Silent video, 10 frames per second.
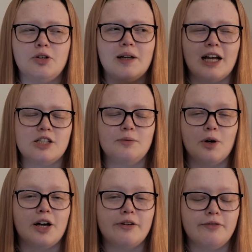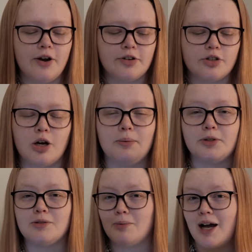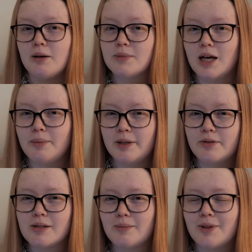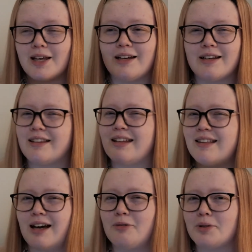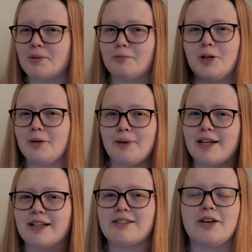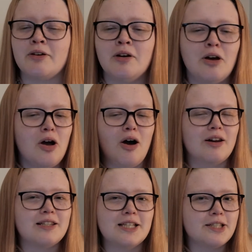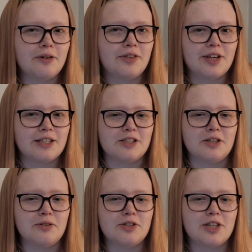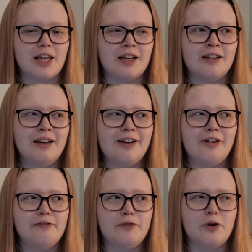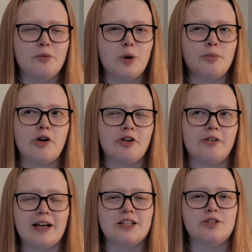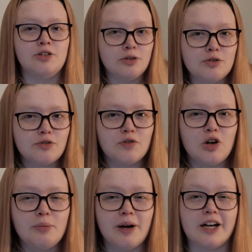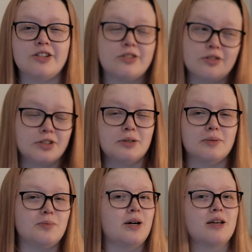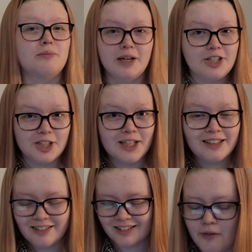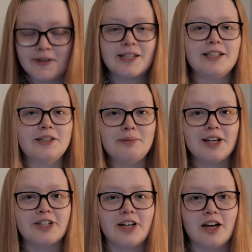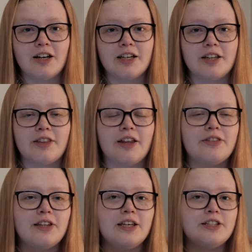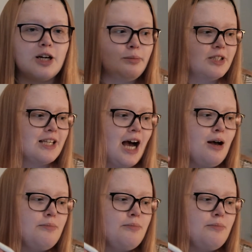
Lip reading: actually work in Photoshop and use a Wacom tablet or something, and I think that would work better. So honestly, I don't think it's a huge thing for what Procreate is used for, but I just thought it was worth mentioning. Obviously, I did mention earlier that the double tap